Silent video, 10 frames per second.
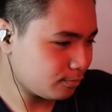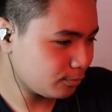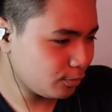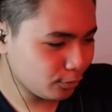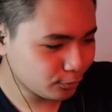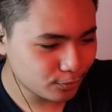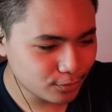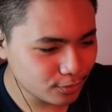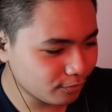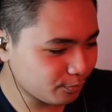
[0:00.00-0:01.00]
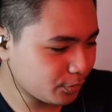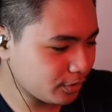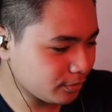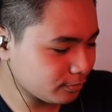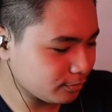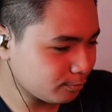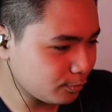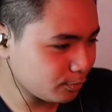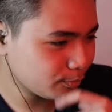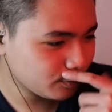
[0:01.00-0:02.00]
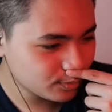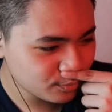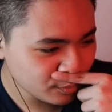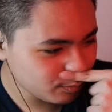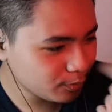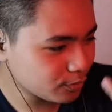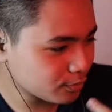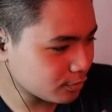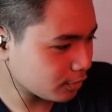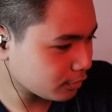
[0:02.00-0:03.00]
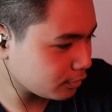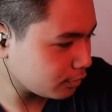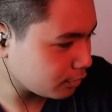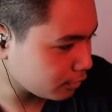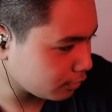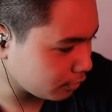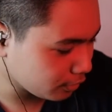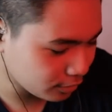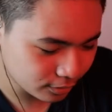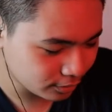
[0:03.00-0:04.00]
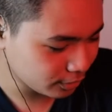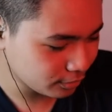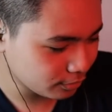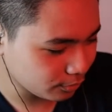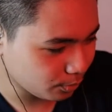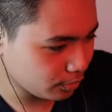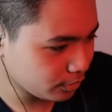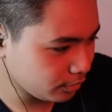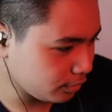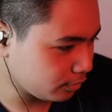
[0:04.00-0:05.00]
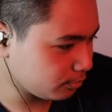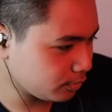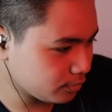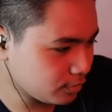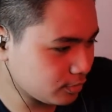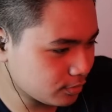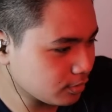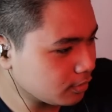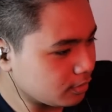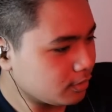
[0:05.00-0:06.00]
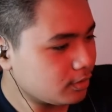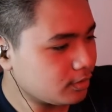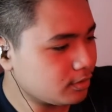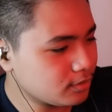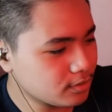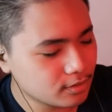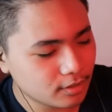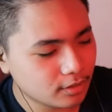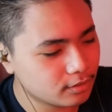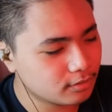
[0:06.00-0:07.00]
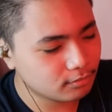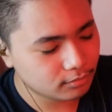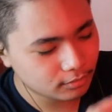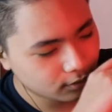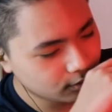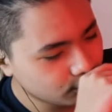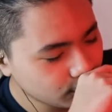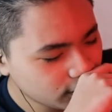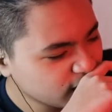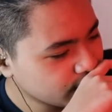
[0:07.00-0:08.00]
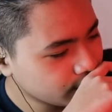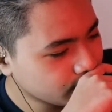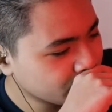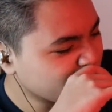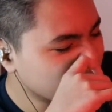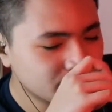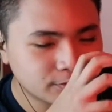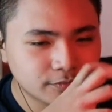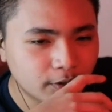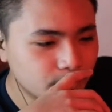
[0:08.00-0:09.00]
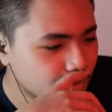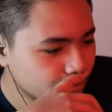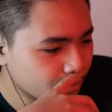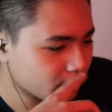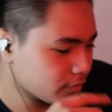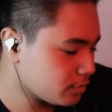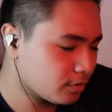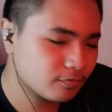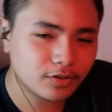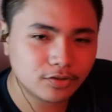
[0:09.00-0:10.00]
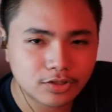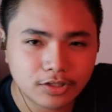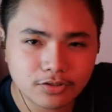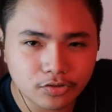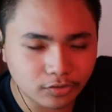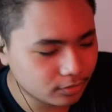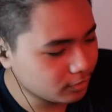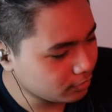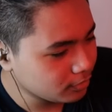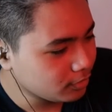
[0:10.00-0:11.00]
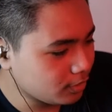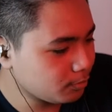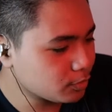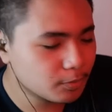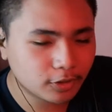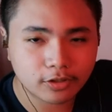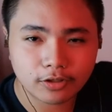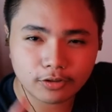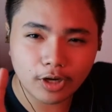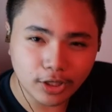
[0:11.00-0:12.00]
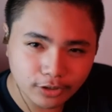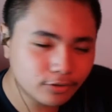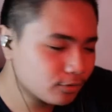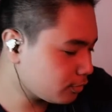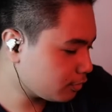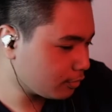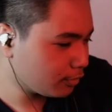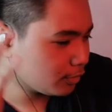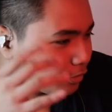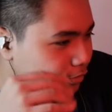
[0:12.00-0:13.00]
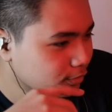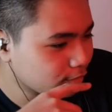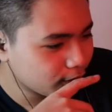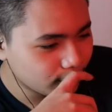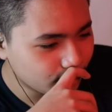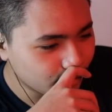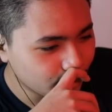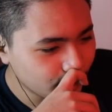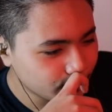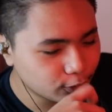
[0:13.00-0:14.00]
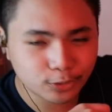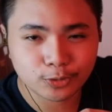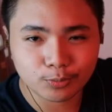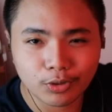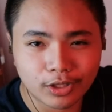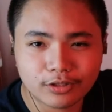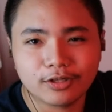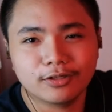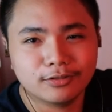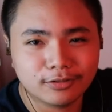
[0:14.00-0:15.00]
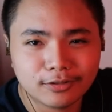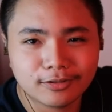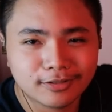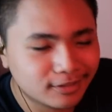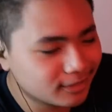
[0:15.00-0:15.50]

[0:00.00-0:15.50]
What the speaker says: we're going to the soft part because maybe this is like the like another breakdown, because it's this is like we're not even the 5 minute mark, it's not finished yet, so I'm expecting another hellish breakdown, you know,